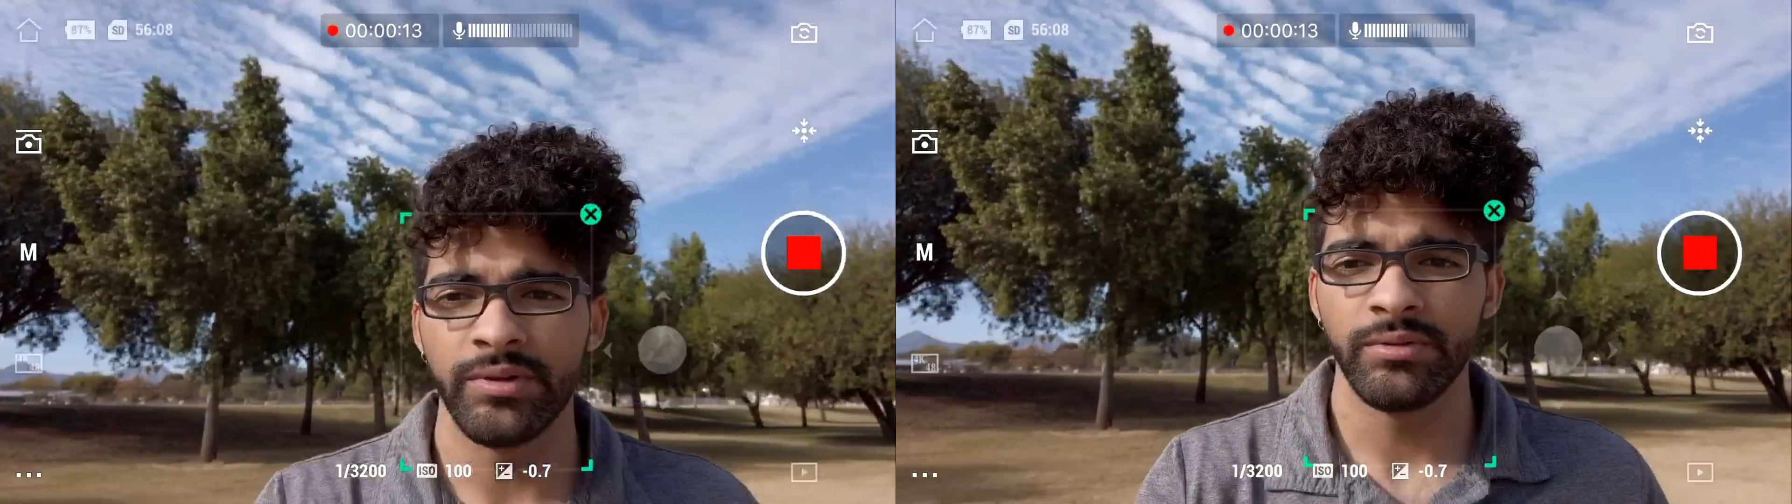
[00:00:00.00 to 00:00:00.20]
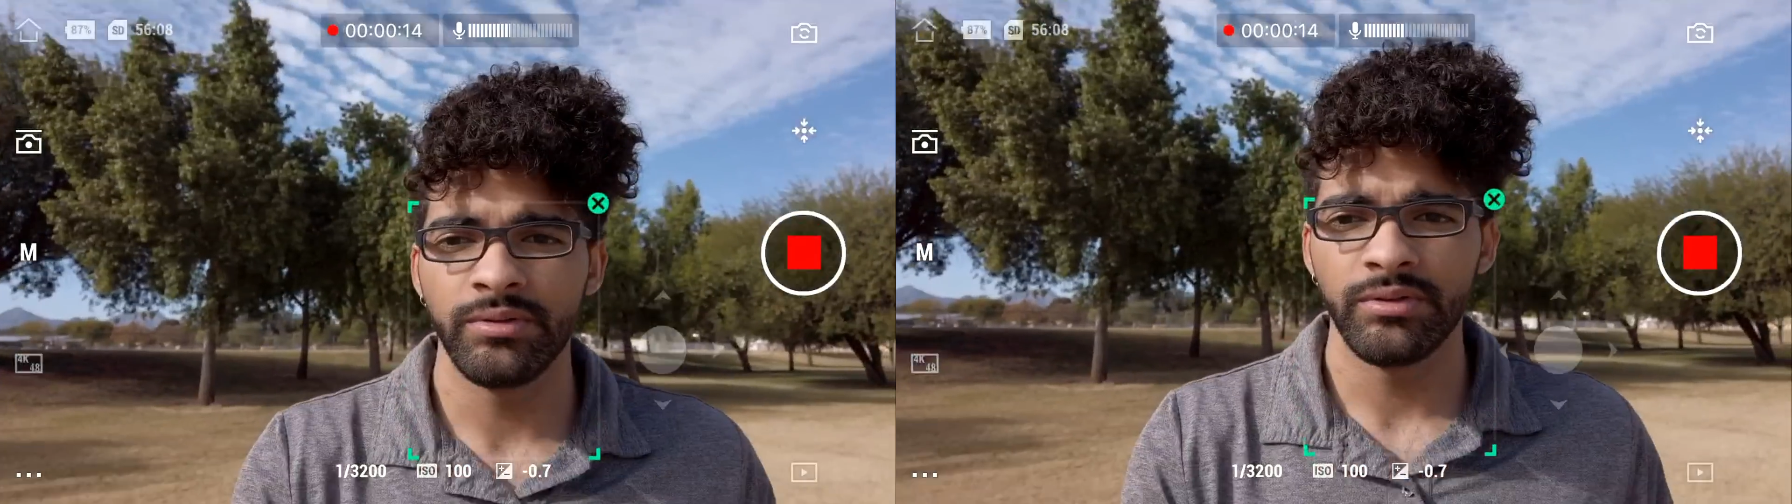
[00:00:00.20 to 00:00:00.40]

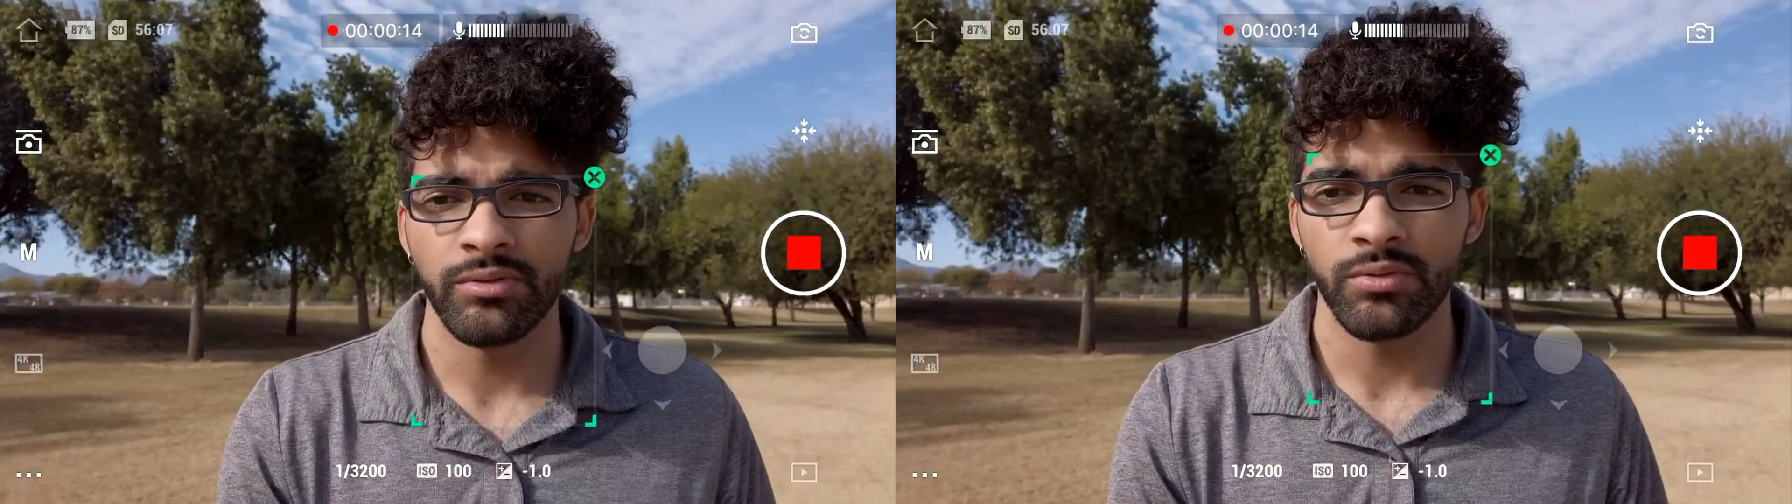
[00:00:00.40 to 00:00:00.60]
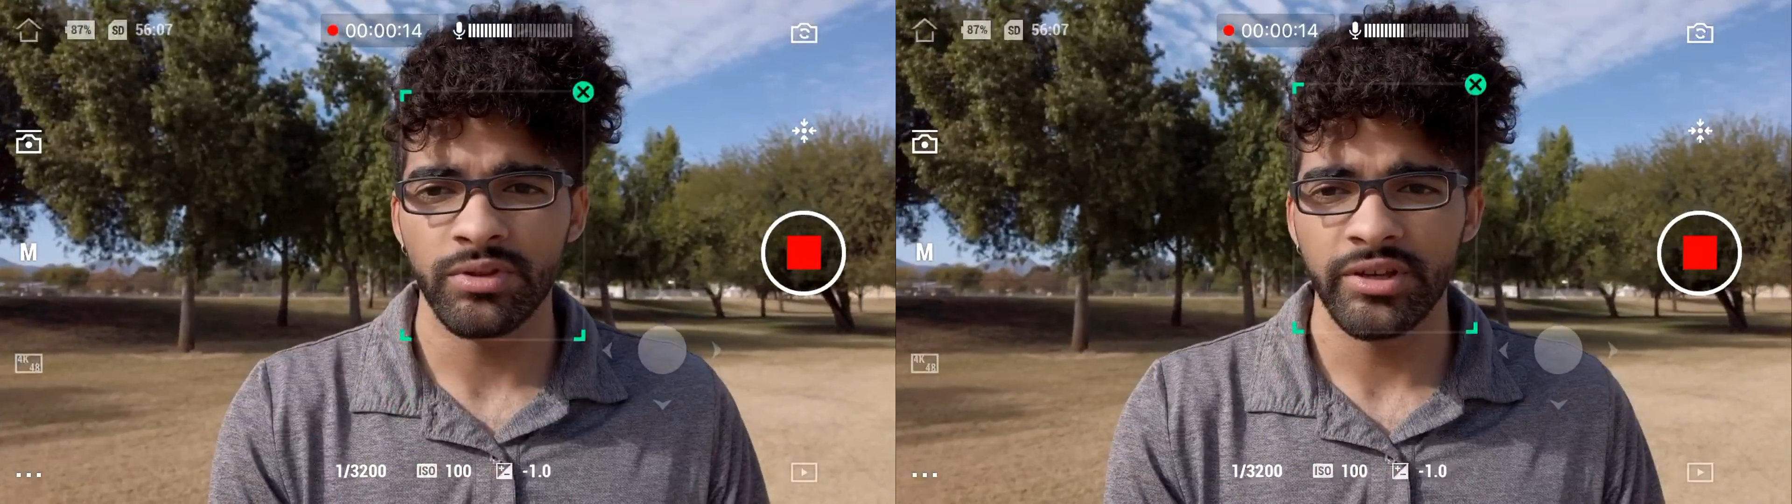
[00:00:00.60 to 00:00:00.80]
phone
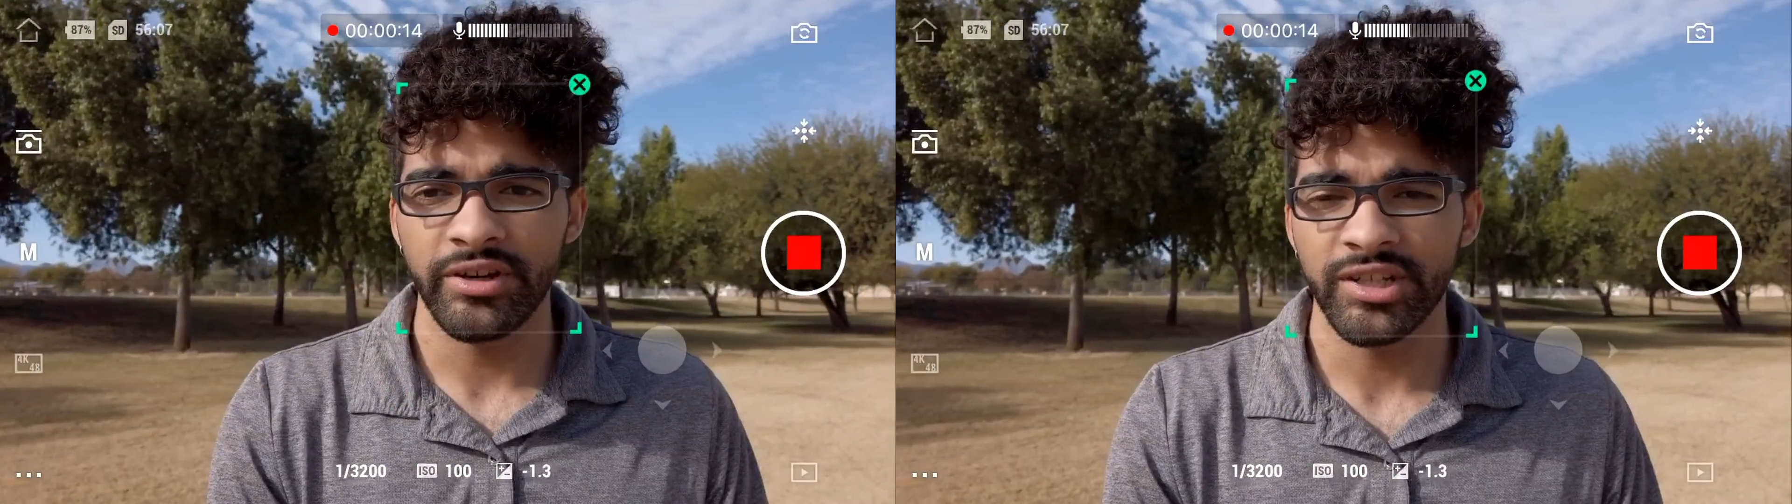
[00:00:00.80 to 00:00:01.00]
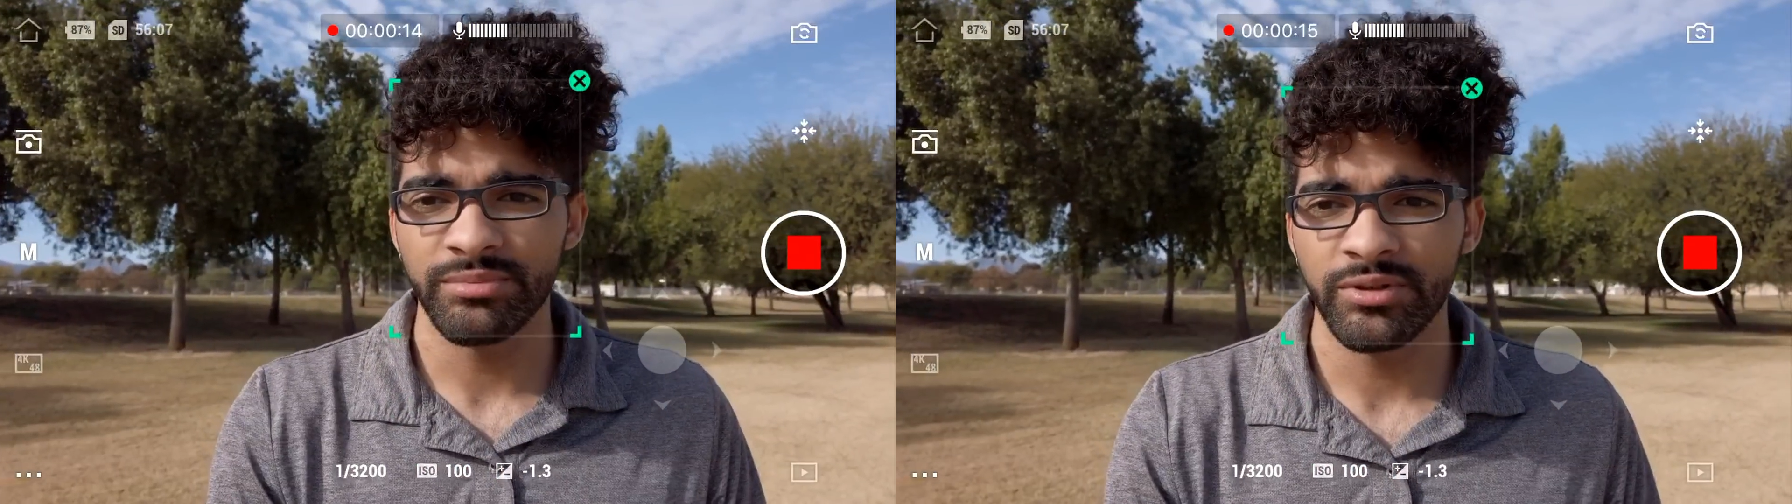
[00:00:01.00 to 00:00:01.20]
or the
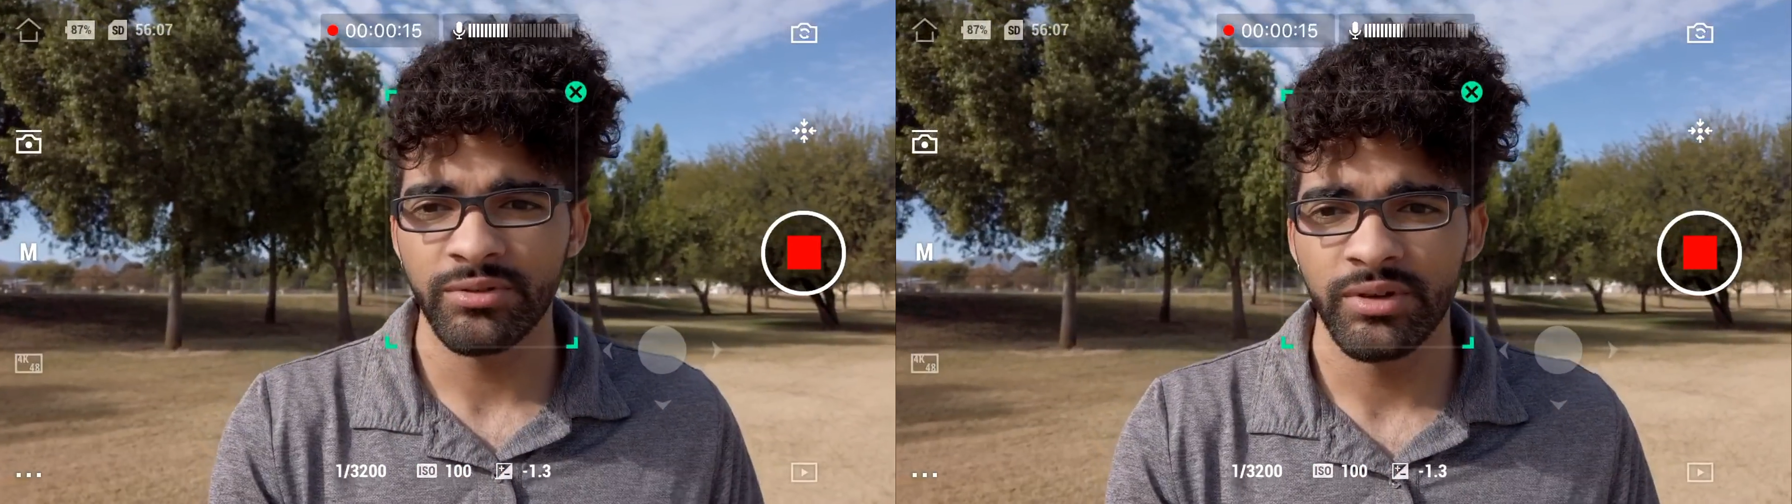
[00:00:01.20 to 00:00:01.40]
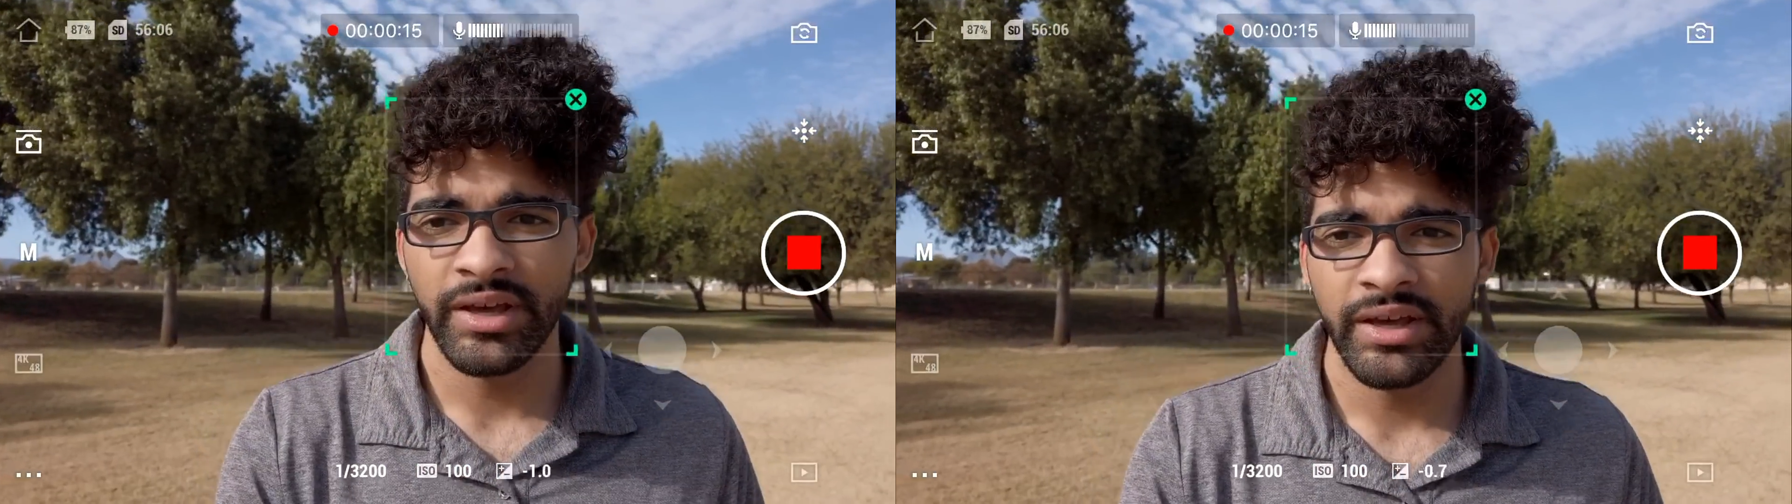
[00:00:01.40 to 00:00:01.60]
Osmo,